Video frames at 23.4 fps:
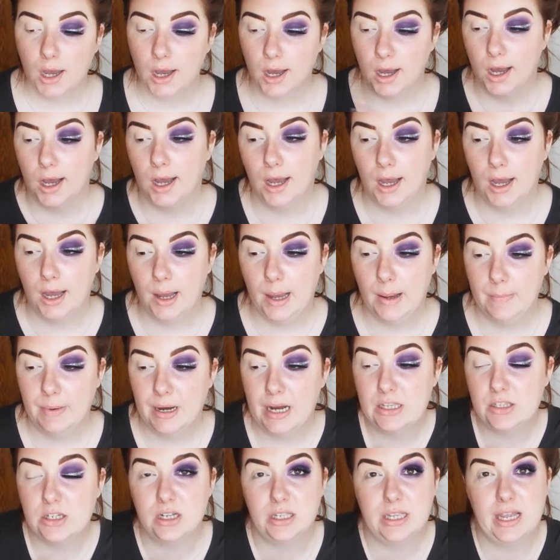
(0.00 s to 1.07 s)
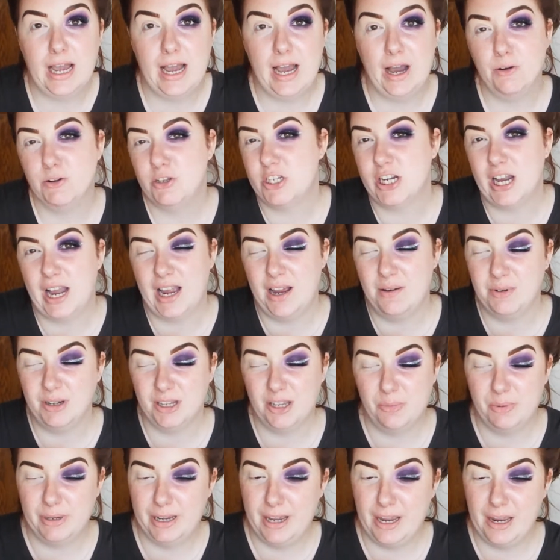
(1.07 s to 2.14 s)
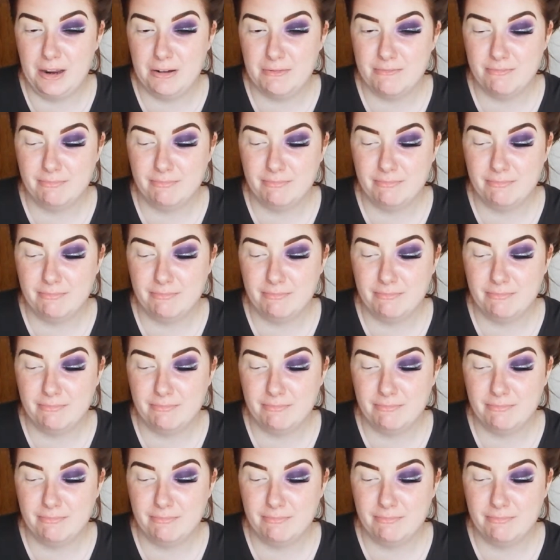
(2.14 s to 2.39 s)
I don't know how chatty I'm going to be,